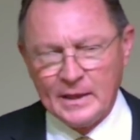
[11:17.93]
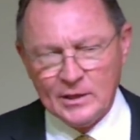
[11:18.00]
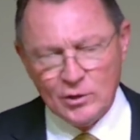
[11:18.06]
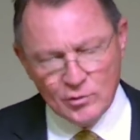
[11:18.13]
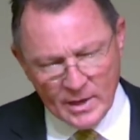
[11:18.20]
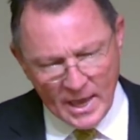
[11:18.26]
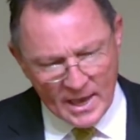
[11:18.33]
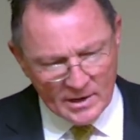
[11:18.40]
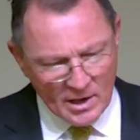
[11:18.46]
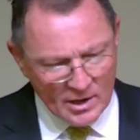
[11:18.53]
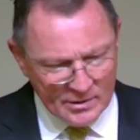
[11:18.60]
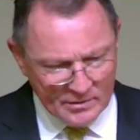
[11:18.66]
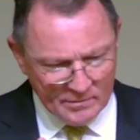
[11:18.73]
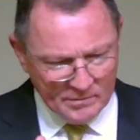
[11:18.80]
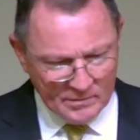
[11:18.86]
You
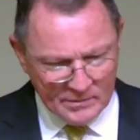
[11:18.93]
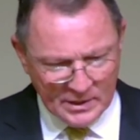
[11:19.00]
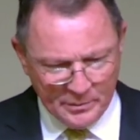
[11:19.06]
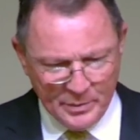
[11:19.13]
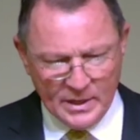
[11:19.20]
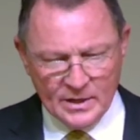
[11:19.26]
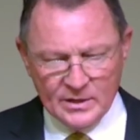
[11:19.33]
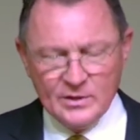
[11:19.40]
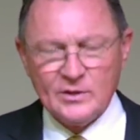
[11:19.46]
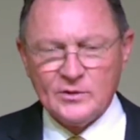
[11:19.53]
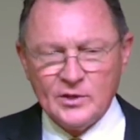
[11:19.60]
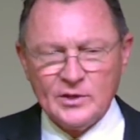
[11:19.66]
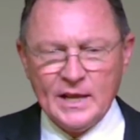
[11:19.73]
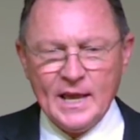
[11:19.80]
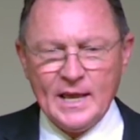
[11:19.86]
cannot depend
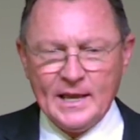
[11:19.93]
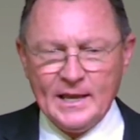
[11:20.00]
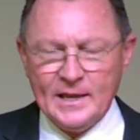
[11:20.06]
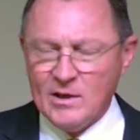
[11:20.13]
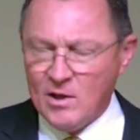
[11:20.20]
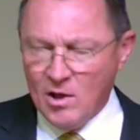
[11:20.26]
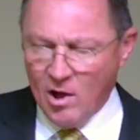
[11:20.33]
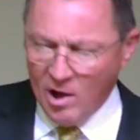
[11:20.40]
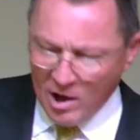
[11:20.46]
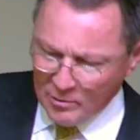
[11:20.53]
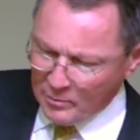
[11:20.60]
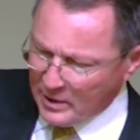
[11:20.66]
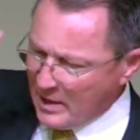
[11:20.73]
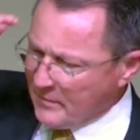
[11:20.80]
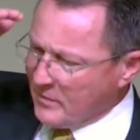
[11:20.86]
today
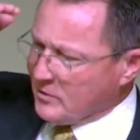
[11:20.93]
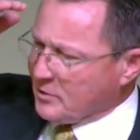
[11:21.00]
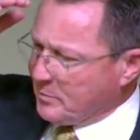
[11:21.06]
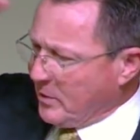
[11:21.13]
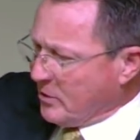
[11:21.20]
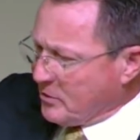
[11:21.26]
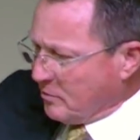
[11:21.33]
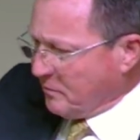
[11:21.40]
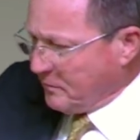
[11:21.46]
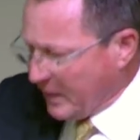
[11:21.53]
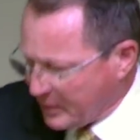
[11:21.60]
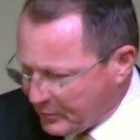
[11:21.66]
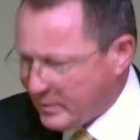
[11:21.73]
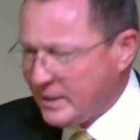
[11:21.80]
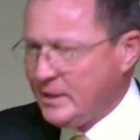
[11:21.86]
on whatever spiritual
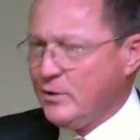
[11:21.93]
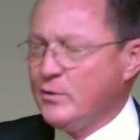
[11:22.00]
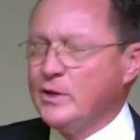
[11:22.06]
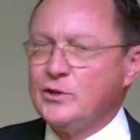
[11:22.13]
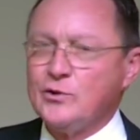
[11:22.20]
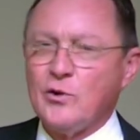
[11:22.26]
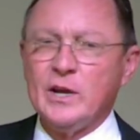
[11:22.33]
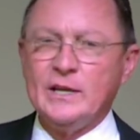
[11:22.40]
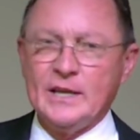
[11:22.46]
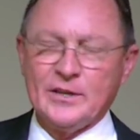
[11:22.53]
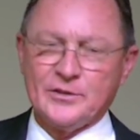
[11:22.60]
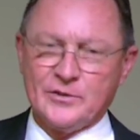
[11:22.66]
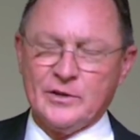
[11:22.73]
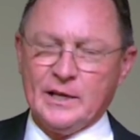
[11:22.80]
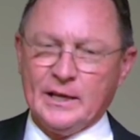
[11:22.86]
victory you enjoyed
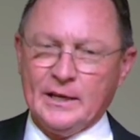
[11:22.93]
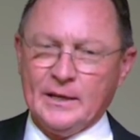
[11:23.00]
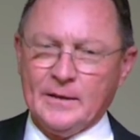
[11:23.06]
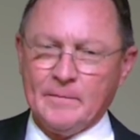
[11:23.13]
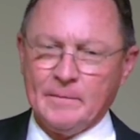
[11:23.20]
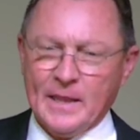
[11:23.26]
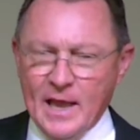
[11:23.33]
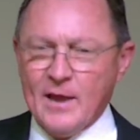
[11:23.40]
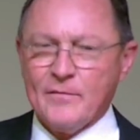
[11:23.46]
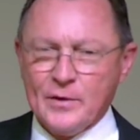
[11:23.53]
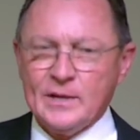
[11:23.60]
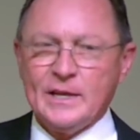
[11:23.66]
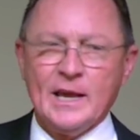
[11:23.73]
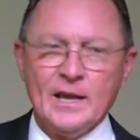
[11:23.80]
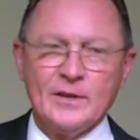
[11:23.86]
yesterday.
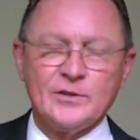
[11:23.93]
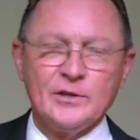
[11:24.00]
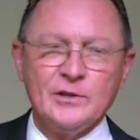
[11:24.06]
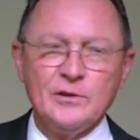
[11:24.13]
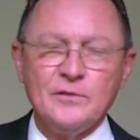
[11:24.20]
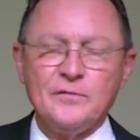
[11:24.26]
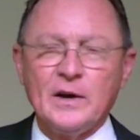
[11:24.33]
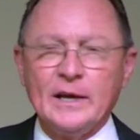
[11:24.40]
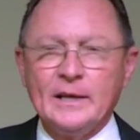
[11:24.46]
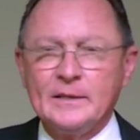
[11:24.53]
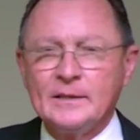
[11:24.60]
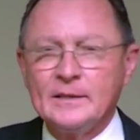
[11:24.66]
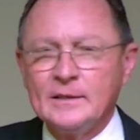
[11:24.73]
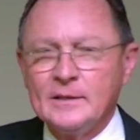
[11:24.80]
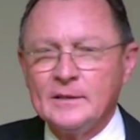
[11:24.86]
Every day is a new
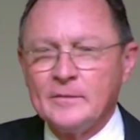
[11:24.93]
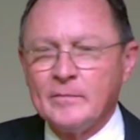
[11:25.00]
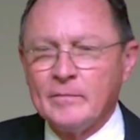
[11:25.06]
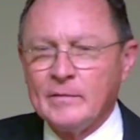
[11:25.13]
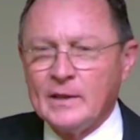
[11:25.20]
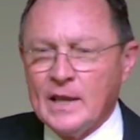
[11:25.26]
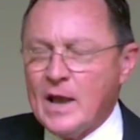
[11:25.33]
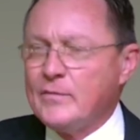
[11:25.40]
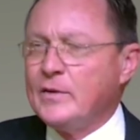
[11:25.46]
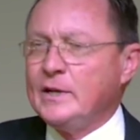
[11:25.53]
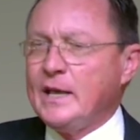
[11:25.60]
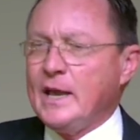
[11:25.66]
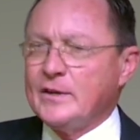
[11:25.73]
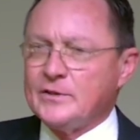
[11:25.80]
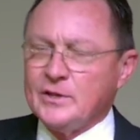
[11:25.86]
fight. Every
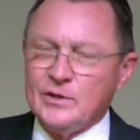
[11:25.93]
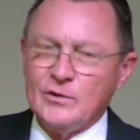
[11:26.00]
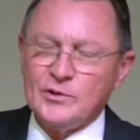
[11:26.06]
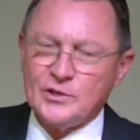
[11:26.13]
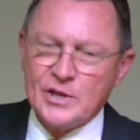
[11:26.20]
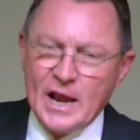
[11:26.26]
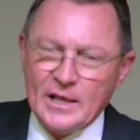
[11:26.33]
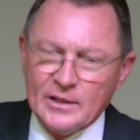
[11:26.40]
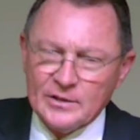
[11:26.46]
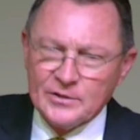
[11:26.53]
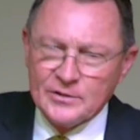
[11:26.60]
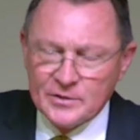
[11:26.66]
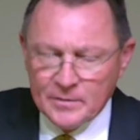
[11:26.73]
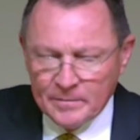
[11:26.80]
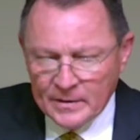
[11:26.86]
day is a new
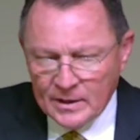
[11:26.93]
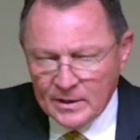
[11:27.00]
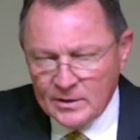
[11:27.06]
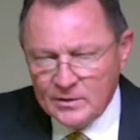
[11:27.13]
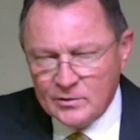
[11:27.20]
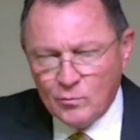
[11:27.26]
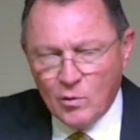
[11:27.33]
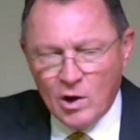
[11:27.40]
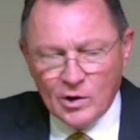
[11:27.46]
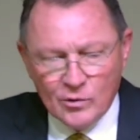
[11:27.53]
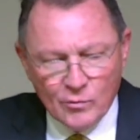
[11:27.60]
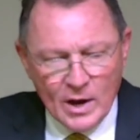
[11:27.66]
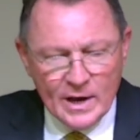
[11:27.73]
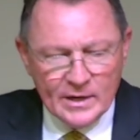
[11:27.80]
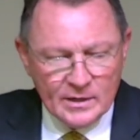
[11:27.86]
challenge to
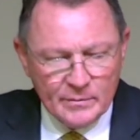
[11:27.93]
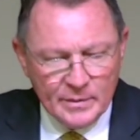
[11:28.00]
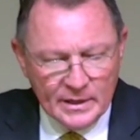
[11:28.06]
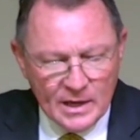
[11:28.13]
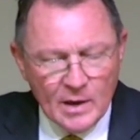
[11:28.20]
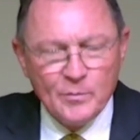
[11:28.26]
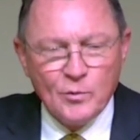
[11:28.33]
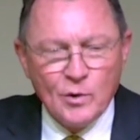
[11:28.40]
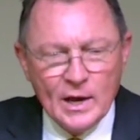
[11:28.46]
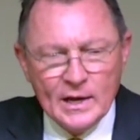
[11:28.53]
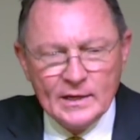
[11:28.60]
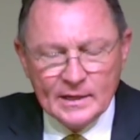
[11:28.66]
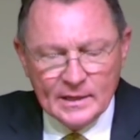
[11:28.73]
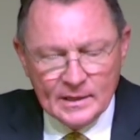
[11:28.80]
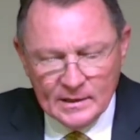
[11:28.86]
walk right and be
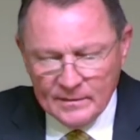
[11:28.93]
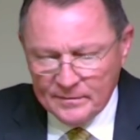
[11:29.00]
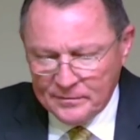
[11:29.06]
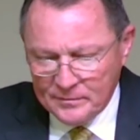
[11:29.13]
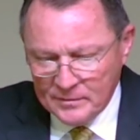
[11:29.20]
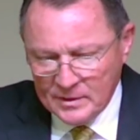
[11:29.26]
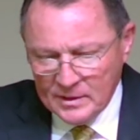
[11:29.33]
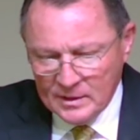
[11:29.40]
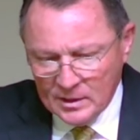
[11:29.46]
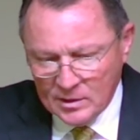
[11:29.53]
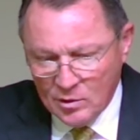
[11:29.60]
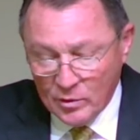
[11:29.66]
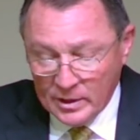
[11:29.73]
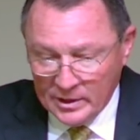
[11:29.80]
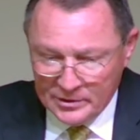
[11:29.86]
upright and live
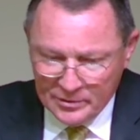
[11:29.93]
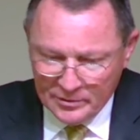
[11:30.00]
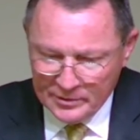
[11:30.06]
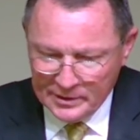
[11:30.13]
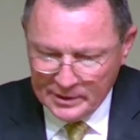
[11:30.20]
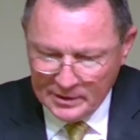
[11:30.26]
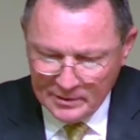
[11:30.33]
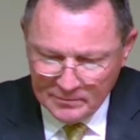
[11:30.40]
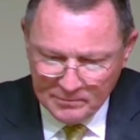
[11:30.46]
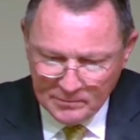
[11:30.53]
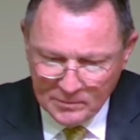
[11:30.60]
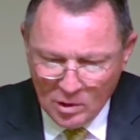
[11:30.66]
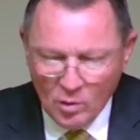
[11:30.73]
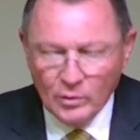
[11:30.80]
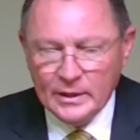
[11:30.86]
according to the
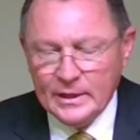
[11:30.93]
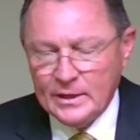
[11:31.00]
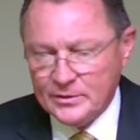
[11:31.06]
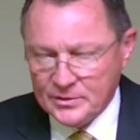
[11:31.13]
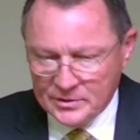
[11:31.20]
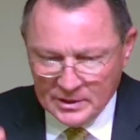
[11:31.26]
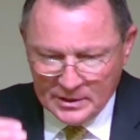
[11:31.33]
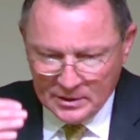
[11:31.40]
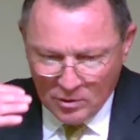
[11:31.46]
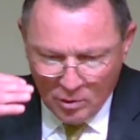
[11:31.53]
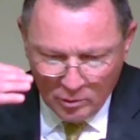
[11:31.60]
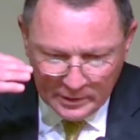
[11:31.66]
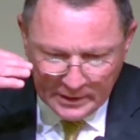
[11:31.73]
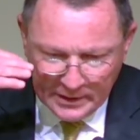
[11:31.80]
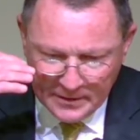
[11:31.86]
holiness and the
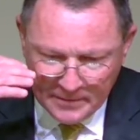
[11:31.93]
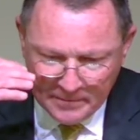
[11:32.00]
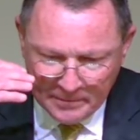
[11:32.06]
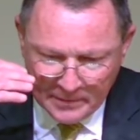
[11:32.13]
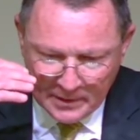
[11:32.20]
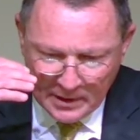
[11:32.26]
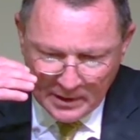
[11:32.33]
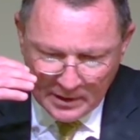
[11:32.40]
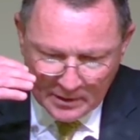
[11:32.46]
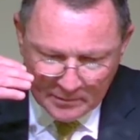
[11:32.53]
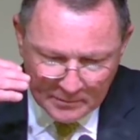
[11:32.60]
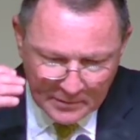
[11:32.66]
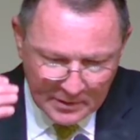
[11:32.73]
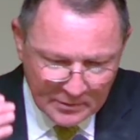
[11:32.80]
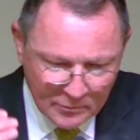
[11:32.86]
holy
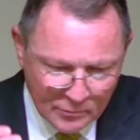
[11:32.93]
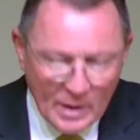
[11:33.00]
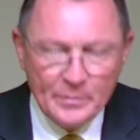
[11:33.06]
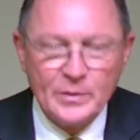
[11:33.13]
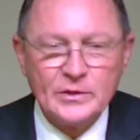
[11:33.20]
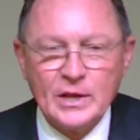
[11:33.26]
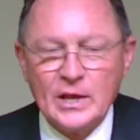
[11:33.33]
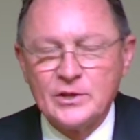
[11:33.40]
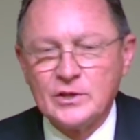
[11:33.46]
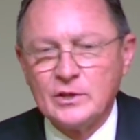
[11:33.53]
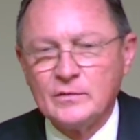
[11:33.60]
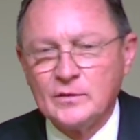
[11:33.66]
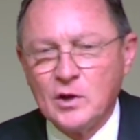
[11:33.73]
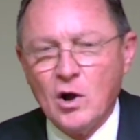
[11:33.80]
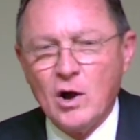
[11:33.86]
uh,
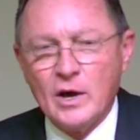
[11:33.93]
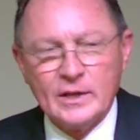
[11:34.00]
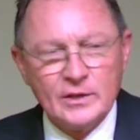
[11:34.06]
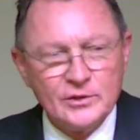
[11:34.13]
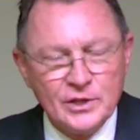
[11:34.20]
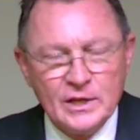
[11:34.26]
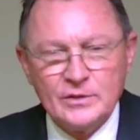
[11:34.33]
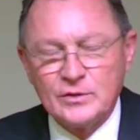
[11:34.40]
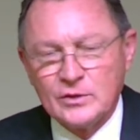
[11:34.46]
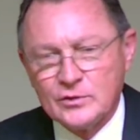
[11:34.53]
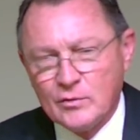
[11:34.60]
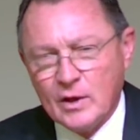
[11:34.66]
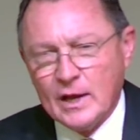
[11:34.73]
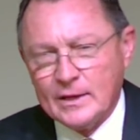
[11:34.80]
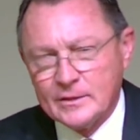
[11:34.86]
reputation of God and
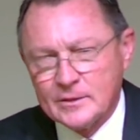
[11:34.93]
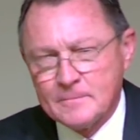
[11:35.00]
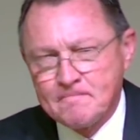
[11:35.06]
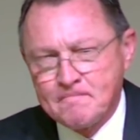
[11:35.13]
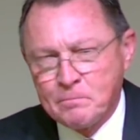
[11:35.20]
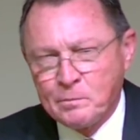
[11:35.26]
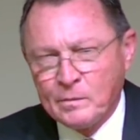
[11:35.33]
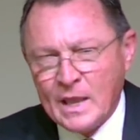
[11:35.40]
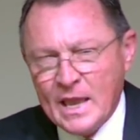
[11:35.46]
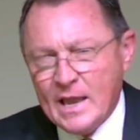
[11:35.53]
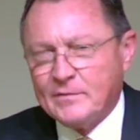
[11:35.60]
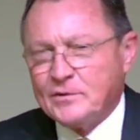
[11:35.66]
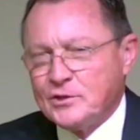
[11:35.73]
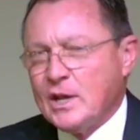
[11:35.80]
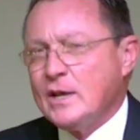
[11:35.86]
Jesus Christ.
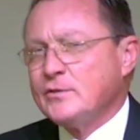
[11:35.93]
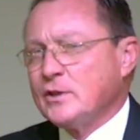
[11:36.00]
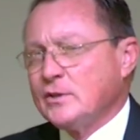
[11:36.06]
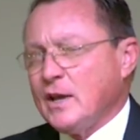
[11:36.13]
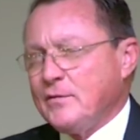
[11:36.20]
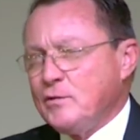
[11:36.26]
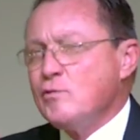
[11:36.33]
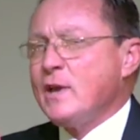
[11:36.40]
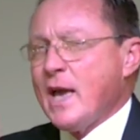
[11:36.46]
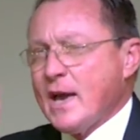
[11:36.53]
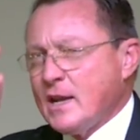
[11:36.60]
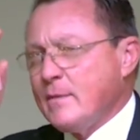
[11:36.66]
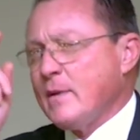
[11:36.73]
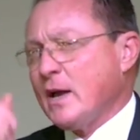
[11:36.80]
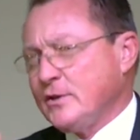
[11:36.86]
If Jesus, if you
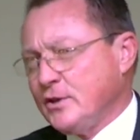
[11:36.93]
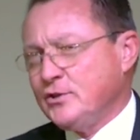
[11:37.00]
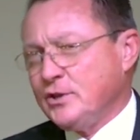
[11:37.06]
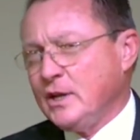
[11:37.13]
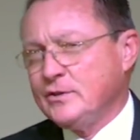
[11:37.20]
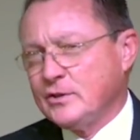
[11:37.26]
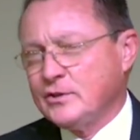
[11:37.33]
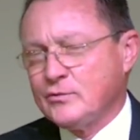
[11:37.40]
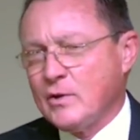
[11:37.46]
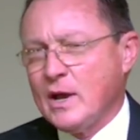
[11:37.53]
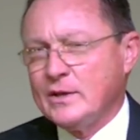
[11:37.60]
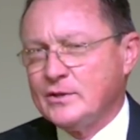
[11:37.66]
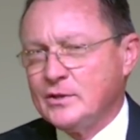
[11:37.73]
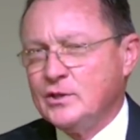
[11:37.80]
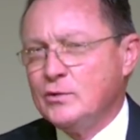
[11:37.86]
can't imagine Jesus
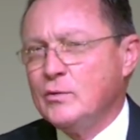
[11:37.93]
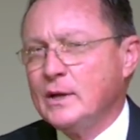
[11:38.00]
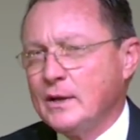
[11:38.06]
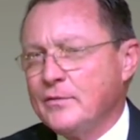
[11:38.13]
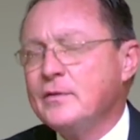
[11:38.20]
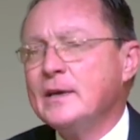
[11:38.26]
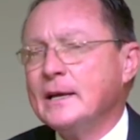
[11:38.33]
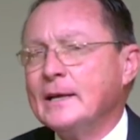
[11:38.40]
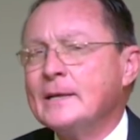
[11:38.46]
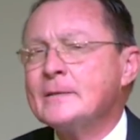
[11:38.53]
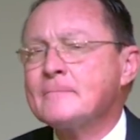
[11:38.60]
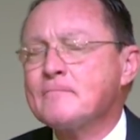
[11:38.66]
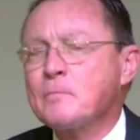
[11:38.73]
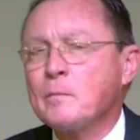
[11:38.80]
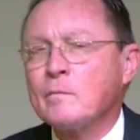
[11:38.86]
Christ doing a
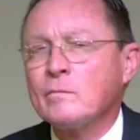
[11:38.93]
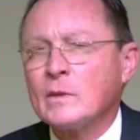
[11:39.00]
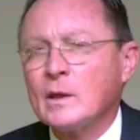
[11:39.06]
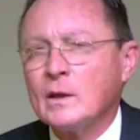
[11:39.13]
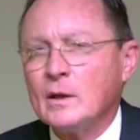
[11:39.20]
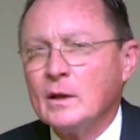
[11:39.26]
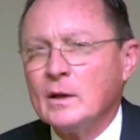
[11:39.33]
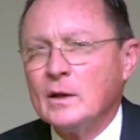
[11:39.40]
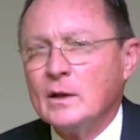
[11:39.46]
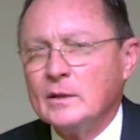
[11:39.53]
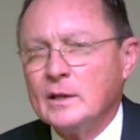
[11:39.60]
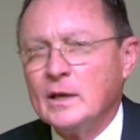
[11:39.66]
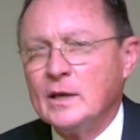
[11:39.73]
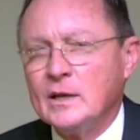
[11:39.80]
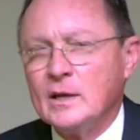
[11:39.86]
thing,
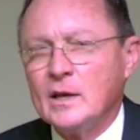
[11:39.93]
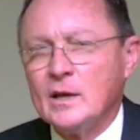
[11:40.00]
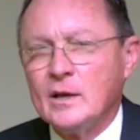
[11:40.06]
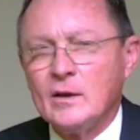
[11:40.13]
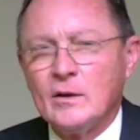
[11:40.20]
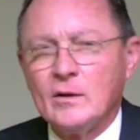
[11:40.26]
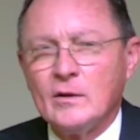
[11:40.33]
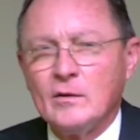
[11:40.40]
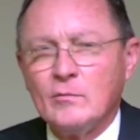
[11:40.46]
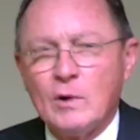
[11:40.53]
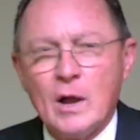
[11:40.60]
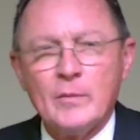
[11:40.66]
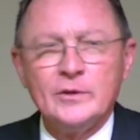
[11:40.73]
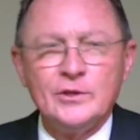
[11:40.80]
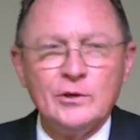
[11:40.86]
then uh,
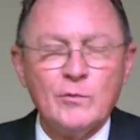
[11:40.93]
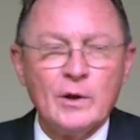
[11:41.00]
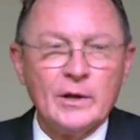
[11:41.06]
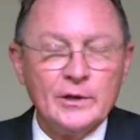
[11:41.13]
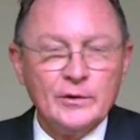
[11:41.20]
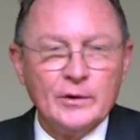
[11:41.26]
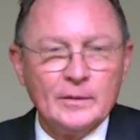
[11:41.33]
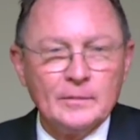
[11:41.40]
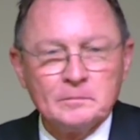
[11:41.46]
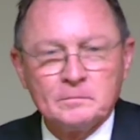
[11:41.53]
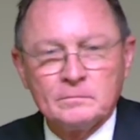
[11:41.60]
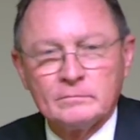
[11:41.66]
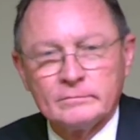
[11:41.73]
why would you want to do it?